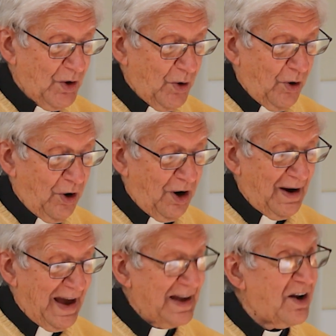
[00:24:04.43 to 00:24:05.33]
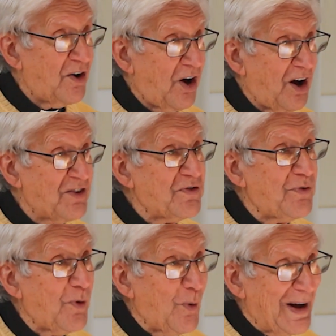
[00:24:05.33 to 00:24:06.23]
or at a loss
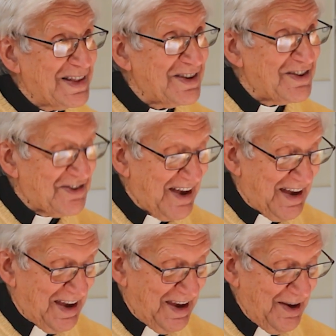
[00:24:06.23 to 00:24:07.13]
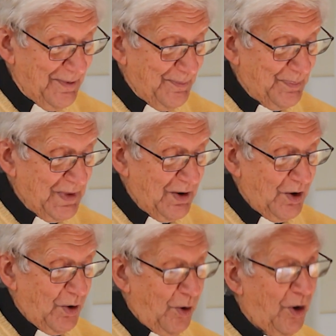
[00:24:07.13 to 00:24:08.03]
for what to say,
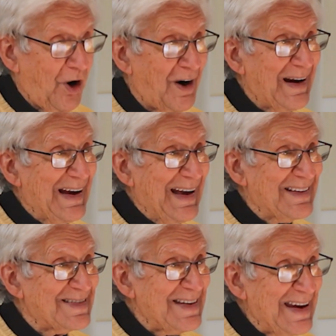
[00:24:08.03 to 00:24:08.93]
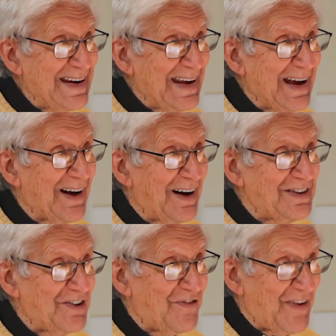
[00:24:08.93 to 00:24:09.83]
or as needing a
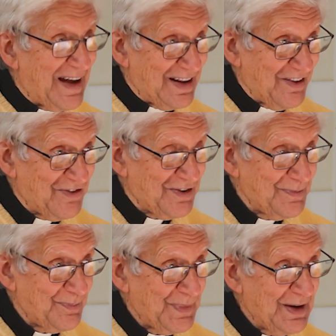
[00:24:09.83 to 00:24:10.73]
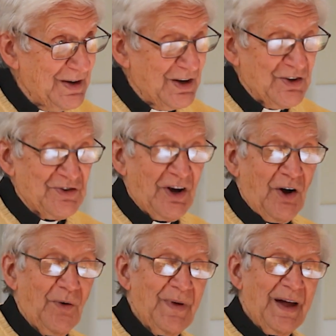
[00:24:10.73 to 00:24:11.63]
defense.
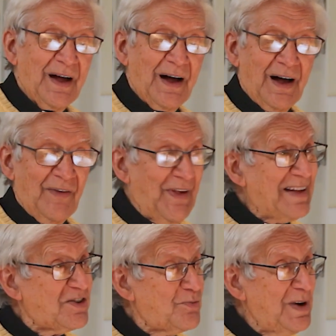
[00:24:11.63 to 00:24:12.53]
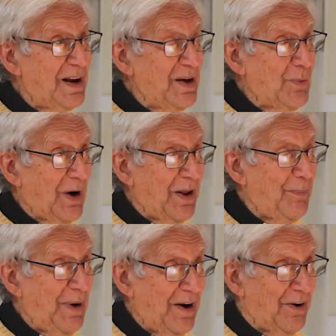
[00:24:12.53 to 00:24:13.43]
So that's really what a
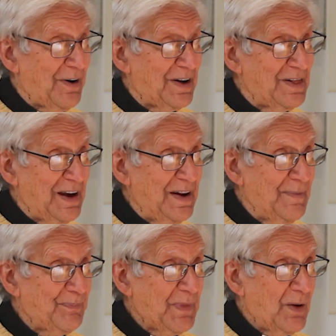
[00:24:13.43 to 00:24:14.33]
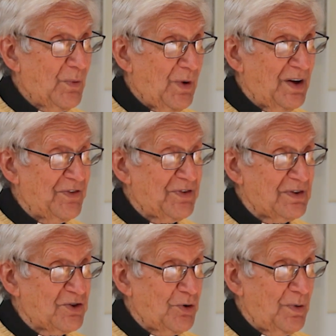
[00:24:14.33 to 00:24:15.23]
paraclete was
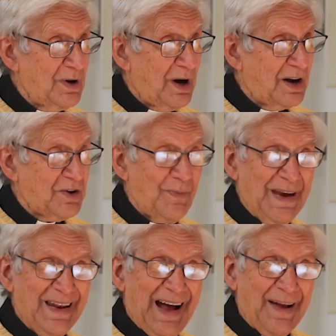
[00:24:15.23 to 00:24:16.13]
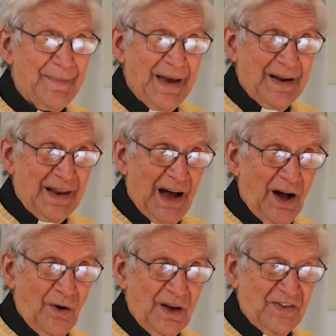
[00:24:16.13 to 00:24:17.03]
to be. Not
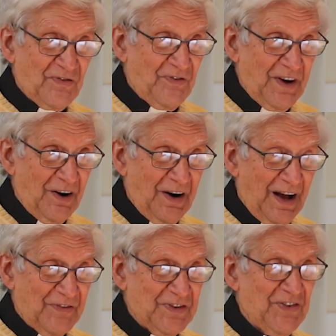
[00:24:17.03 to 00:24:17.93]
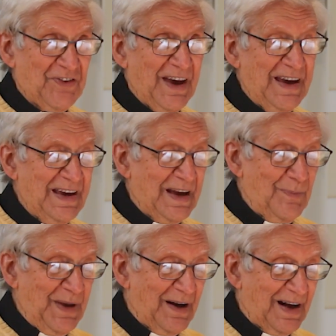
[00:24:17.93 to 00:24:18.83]
now, it's fair enough to say he can
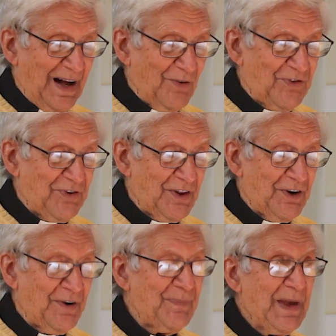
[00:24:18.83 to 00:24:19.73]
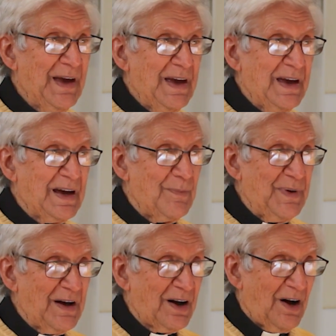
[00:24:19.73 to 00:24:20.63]
be a counselor, he can
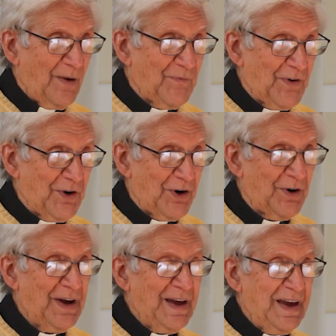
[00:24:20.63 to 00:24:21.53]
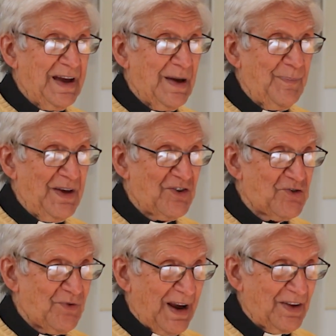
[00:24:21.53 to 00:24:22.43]
be a comforter, he can be a
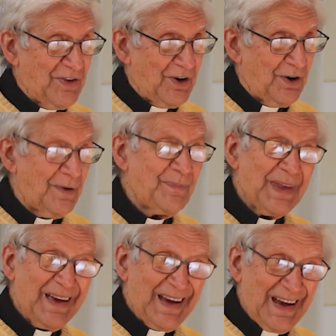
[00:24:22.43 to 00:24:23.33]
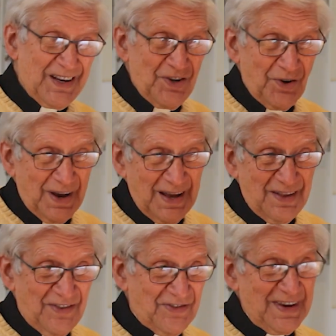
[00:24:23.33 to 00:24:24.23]
strengthener, and you
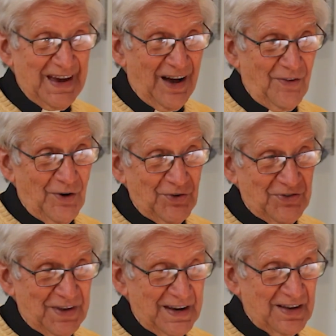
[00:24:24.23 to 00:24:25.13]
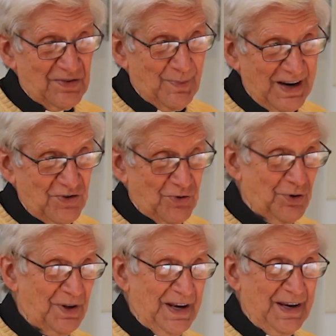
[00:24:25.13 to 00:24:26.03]
can see how those things might
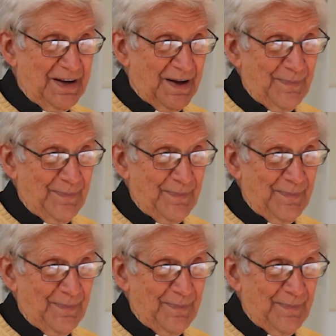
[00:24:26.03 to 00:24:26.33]
truly